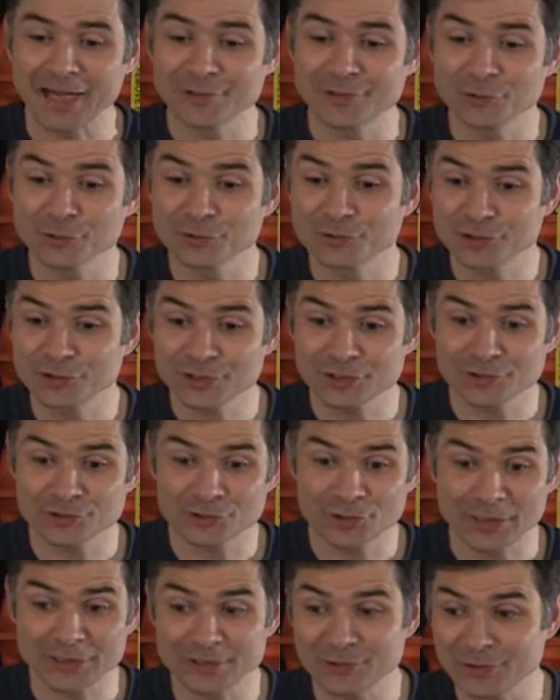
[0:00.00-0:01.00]
just
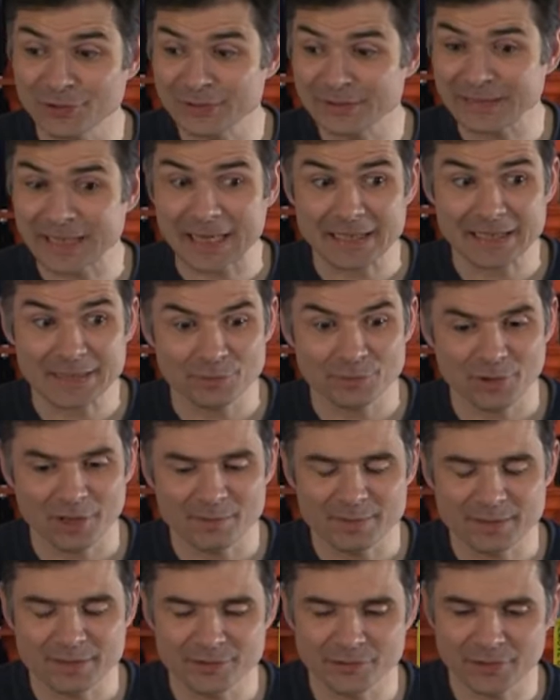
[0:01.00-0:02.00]
trying to do exactly what I've
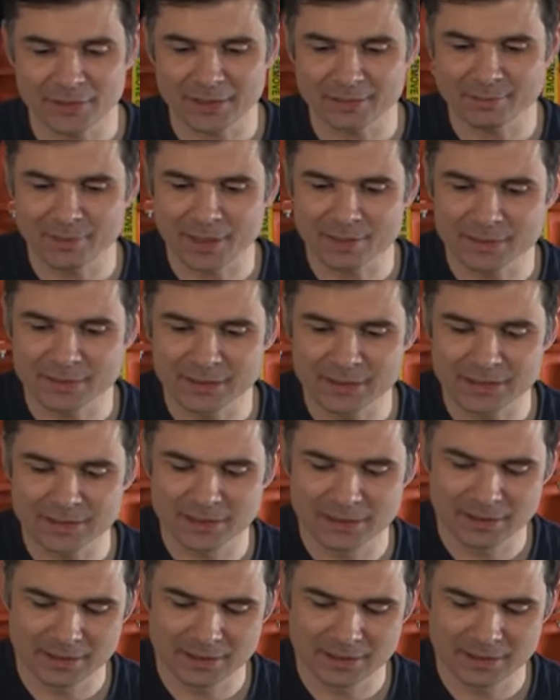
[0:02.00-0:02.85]
been doing at the moment.